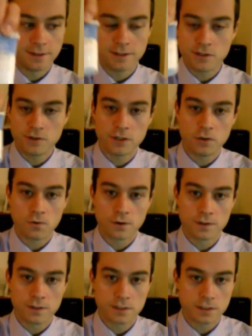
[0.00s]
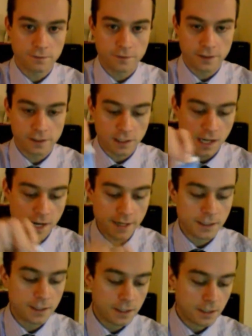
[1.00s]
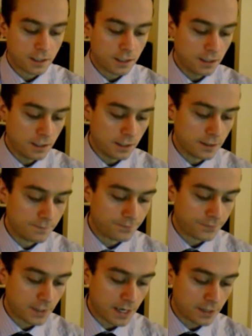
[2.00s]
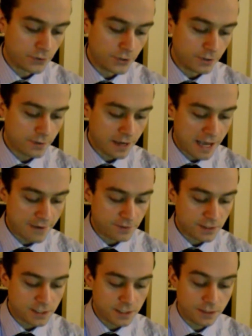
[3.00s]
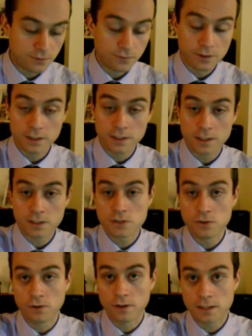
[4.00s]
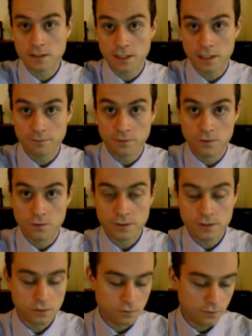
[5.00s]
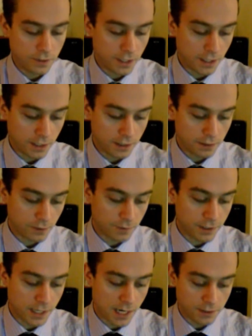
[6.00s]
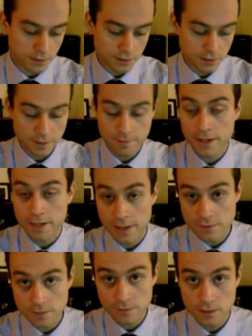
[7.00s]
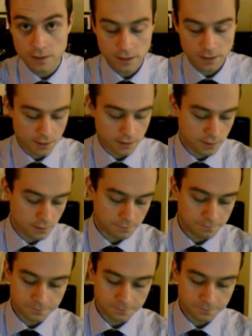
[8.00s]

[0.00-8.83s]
that you could order this stuff online. I haven't seen really a store outside of going to a dermatologist that might have something like that. So